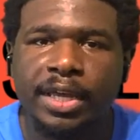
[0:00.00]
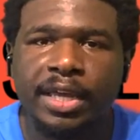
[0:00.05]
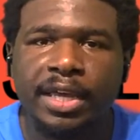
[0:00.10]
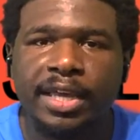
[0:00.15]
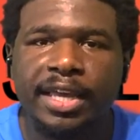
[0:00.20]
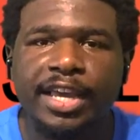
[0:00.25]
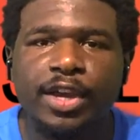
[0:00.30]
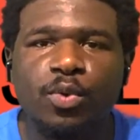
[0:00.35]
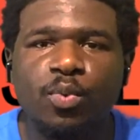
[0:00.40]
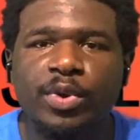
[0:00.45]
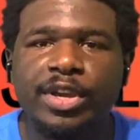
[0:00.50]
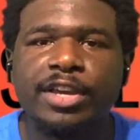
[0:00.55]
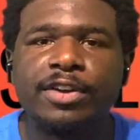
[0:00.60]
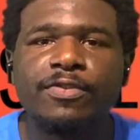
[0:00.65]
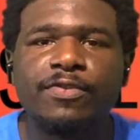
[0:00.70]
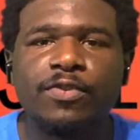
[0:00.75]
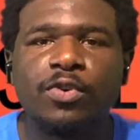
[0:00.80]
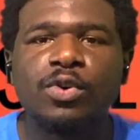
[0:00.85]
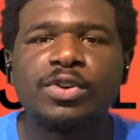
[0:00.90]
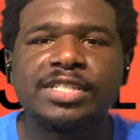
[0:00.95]
It
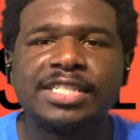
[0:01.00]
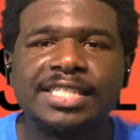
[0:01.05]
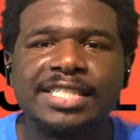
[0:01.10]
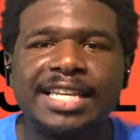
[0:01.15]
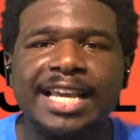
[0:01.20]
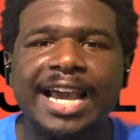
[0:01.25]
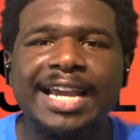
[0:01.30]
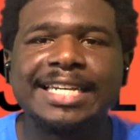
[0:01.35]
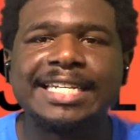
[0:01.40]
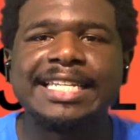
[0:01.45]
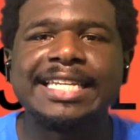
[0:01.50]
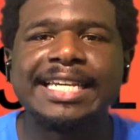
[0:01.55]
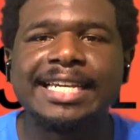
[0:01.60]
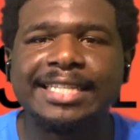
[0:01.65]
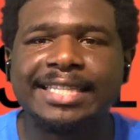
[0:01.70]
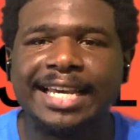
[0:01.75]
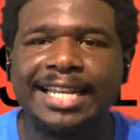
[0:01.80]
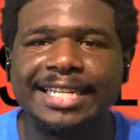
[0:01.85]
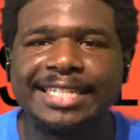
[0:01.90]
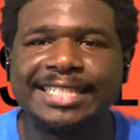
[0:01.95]
reinforces the idea
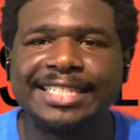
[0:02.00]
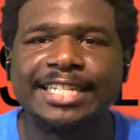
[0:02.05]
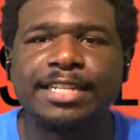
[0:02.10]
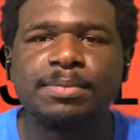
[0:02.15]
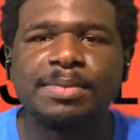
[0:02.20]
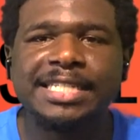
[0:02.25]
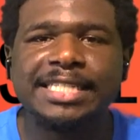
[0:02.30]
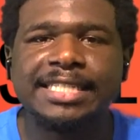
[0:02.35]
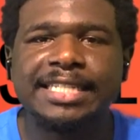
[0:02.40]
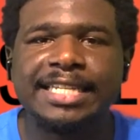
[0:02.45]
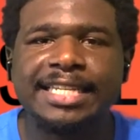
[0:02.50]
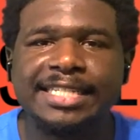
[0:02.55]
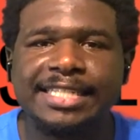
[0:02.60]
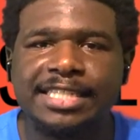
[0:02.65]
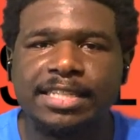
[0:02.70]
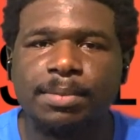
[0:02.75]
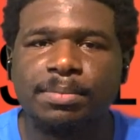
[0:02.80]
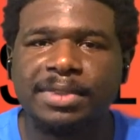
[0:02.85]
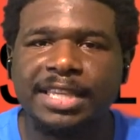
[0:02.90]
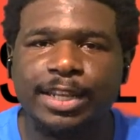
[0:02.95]
that legitimacy is
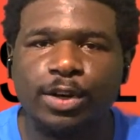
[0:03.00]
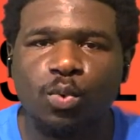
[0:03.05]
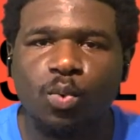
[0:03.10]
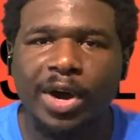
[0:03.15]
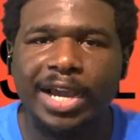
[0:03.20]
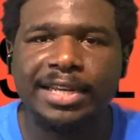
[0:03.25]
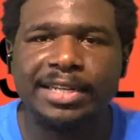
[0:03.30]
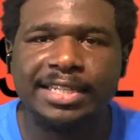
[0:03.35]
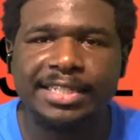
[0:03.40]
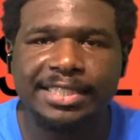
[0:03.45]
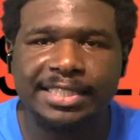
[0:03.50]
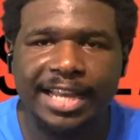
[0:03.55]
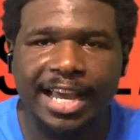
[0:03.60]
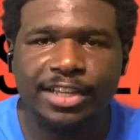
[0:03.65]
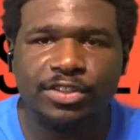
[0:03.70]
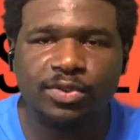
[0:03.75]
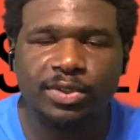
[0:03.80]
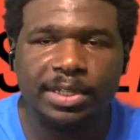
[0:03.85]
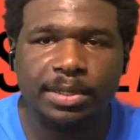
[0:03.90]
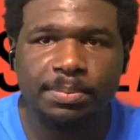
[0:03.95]
something whiteness
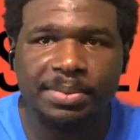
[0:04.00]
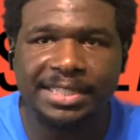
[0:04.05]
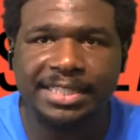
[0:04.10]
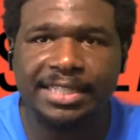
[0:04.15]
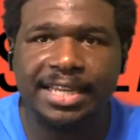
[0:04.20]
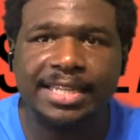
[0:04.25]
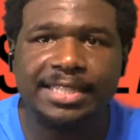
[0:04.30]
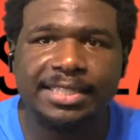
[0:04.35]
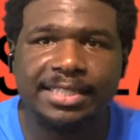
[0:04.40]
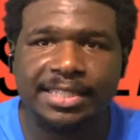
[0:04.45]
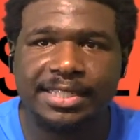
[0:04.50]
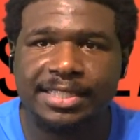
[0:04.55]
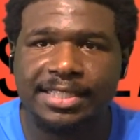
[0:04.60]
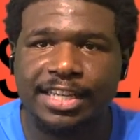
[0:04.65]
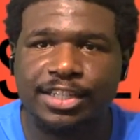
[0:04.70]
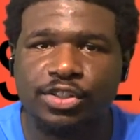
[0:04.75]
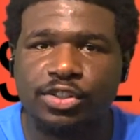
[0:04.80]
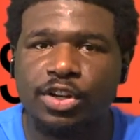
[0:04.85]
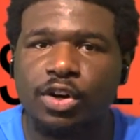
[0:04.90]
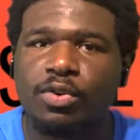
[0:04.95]
naturally possesses, that
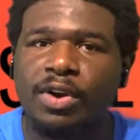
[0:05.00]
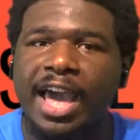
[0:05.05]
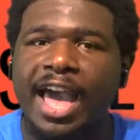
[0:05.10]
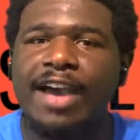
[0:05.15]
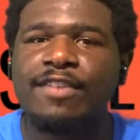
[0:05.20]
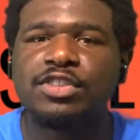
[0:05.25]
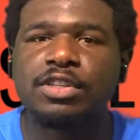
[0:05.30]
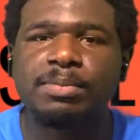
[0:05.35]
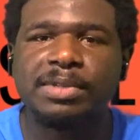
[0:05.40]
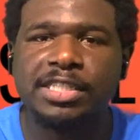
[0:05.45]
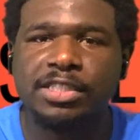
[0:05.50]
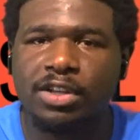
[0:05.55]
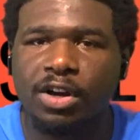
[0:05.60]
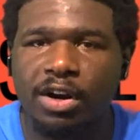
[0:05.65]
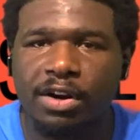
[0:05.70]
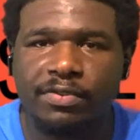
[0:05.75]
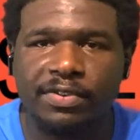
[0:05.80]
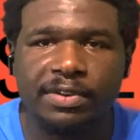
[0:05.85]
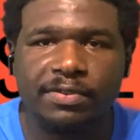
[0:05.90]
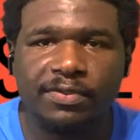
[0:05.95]
you don't have to be
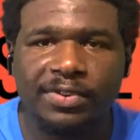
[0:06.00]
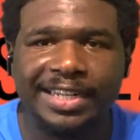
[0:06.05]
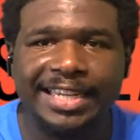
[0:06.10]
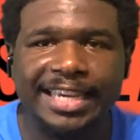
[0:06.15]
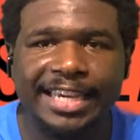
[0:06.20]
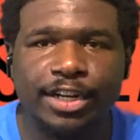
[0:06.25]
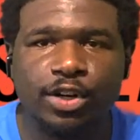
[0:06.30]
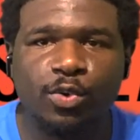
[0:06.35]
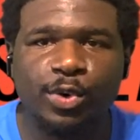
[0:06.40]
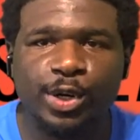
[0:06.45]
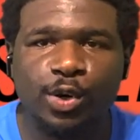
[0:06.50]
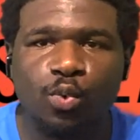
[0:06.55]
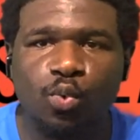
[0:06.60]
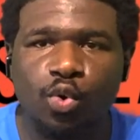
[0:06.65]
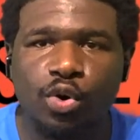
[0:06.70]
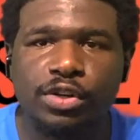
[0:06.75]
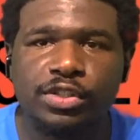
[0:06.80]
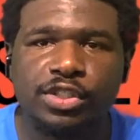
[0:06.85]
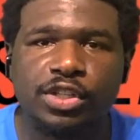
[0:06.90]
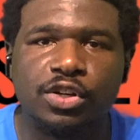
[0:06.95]
starving, fleeing, or in a
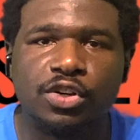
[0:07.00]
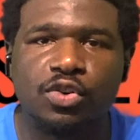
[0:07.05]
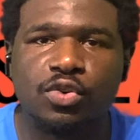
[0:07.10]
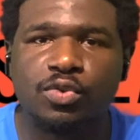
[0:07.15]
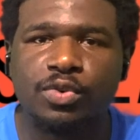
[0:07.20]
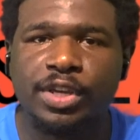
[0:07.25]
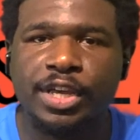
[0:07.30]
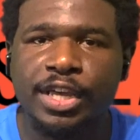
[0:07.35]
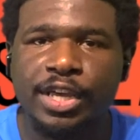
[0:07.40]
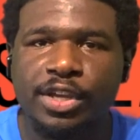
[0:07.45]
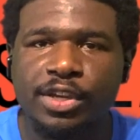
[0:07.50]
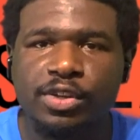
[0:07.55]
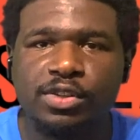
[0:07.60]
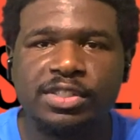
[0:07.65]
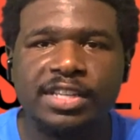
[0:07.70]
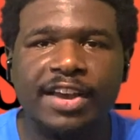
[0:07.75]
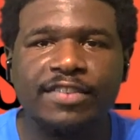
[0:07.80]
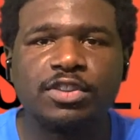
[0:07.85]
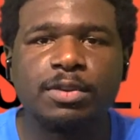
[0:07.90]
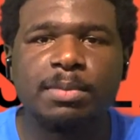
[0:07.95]
war zone. You just
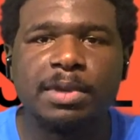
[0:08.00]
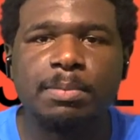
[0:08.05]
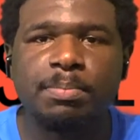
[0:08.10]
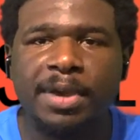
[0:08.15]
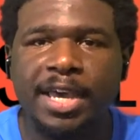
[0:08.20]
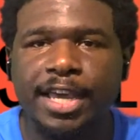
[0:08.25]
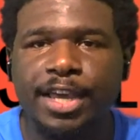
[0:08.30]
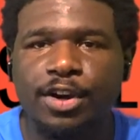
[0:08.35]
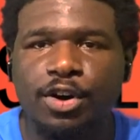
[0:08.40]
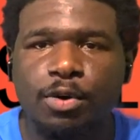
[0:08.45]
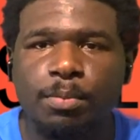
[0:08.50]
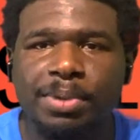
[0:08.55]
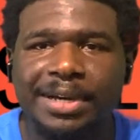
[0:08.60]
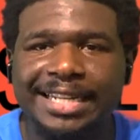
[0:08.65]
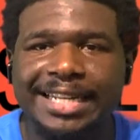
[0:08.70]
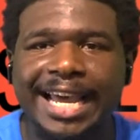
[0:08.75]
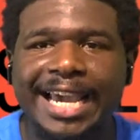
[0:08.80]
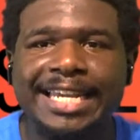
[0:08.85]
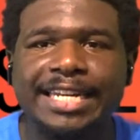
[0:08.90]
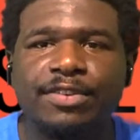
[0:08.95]
have to be pale,
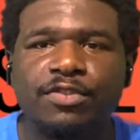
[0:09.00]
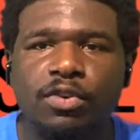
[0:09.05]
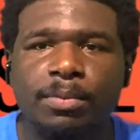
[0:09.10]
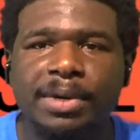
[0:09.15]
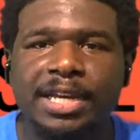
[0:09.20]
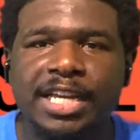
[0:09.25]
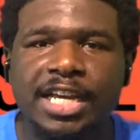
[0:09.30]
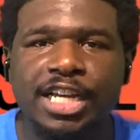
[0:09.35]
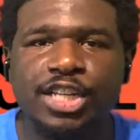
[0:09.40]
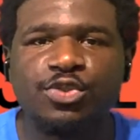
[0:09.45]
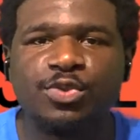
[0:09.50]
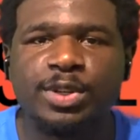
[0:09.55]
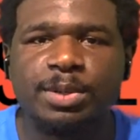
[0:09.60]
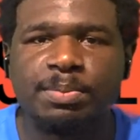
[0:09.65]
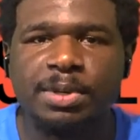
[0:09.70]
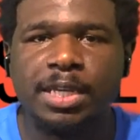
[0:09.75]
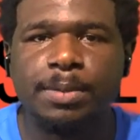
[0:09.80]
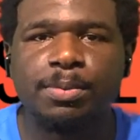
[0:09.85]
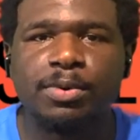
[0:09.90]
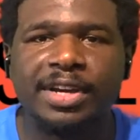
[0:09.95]
polite, and from a country
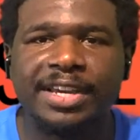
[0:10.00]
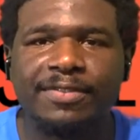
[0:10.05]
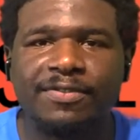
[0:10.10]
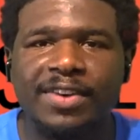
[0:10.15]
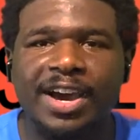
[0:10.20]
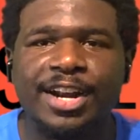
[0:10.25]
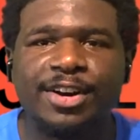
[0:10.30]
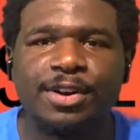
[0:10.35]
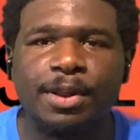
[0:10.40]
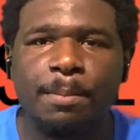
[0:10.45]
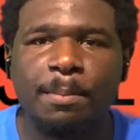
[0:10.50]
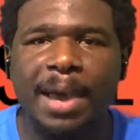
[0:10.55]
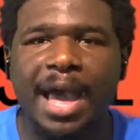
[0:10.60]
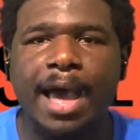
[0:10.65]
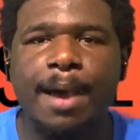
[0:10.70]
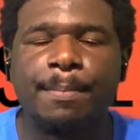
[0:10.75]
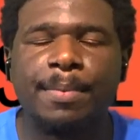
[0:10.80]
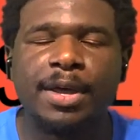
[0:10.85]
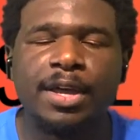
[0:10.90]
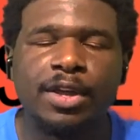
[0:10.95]
people can find on a
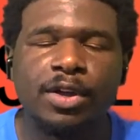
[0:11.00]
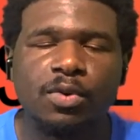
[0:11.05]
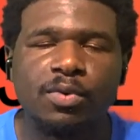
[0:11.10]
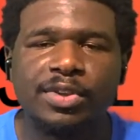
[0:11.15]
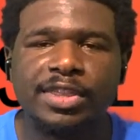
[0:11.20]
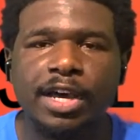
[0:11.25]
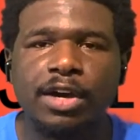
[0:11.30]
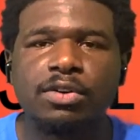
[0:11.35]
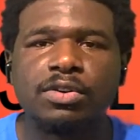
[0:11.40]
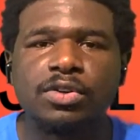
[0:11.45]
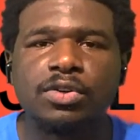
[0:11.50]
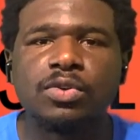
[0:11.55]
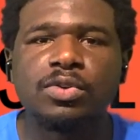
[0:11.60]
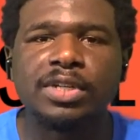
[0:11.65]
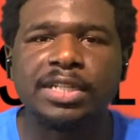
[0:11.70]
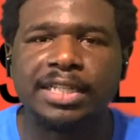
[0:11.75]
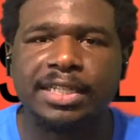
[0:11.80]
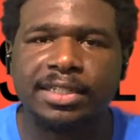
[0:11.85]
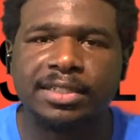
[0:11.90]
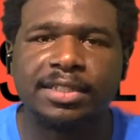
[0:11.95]
map without
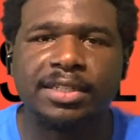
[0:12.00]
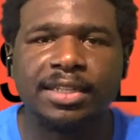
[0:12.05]
Googling.